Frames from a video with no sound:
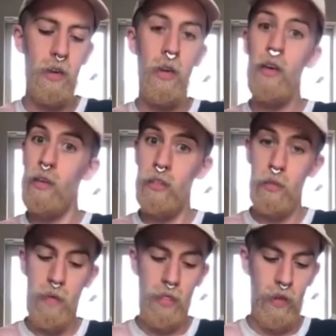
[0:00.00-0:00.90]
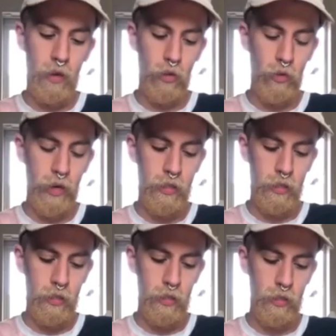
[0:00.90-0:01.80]
cement that crease
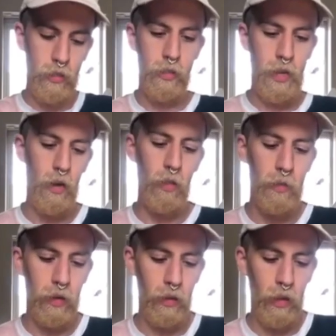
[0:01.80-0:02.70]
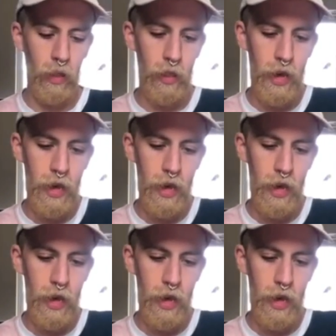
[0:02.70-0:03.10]
down the middle there.